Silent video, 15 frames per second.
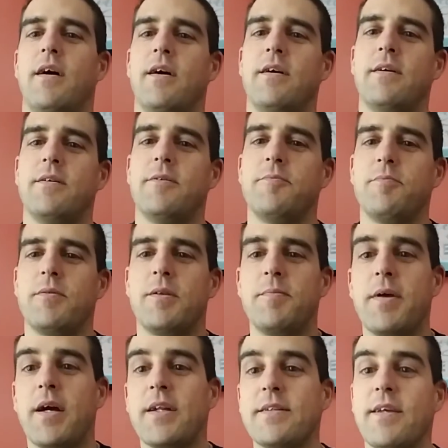To
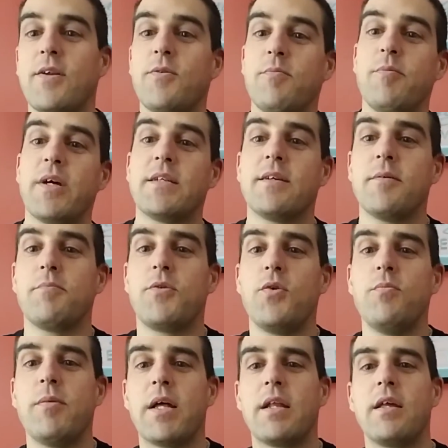be honest, I don't mix up
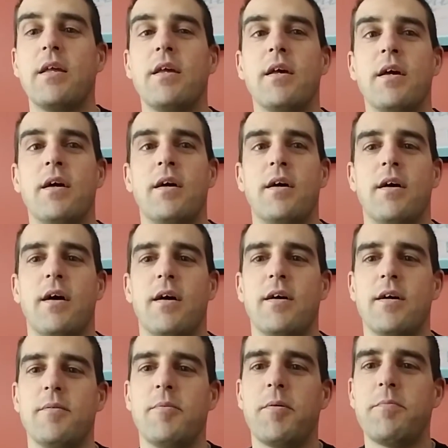too many.
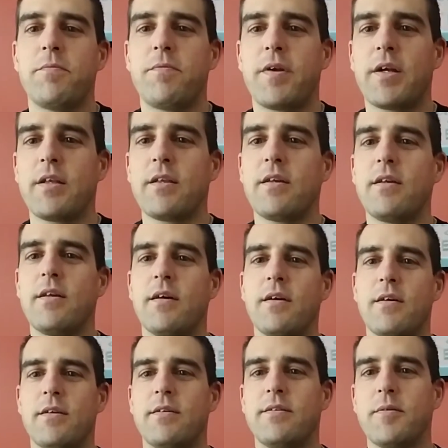I'm fairly
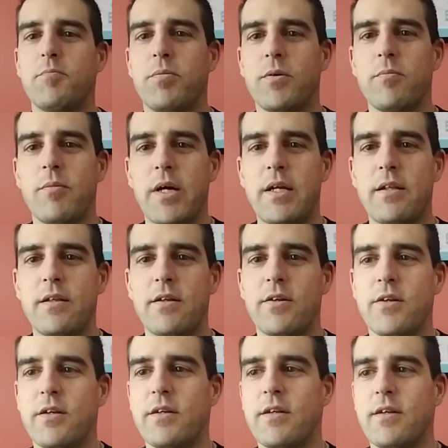simple-minded,
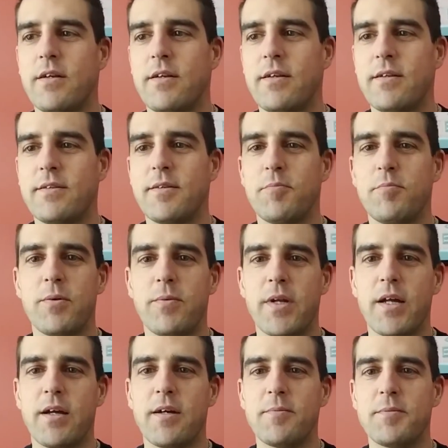or simple when
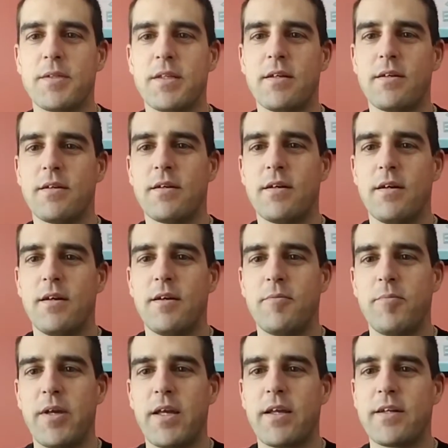it comes to
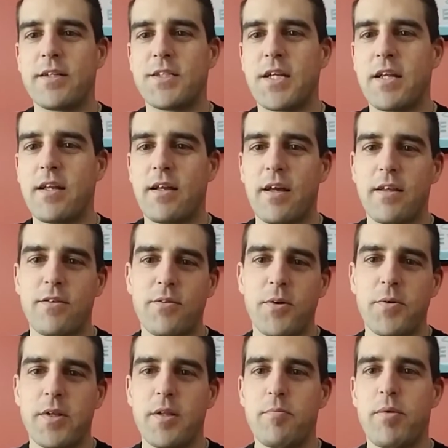making a shake. I
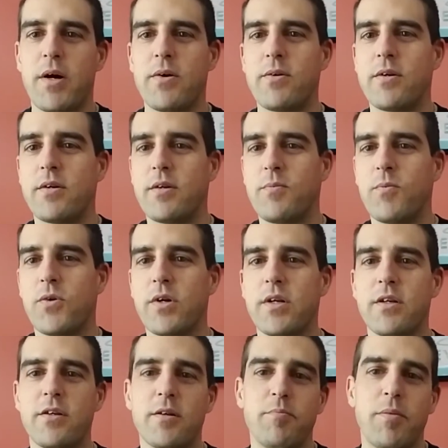throw in the powder and
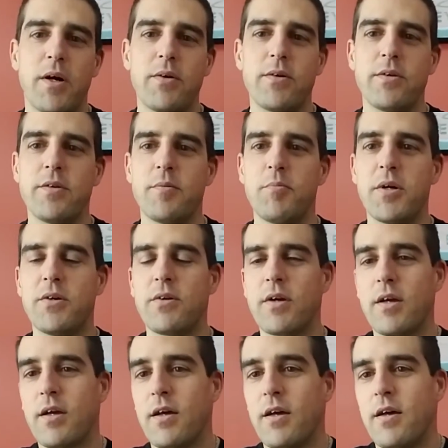water, or powder and
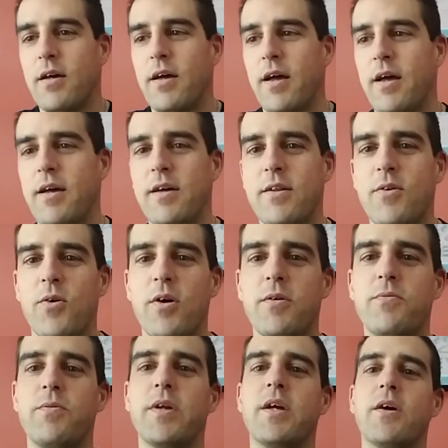milk, and
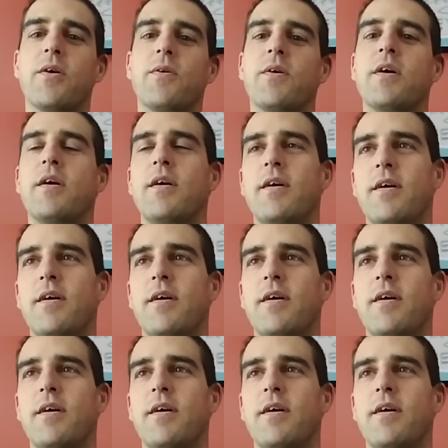off we go.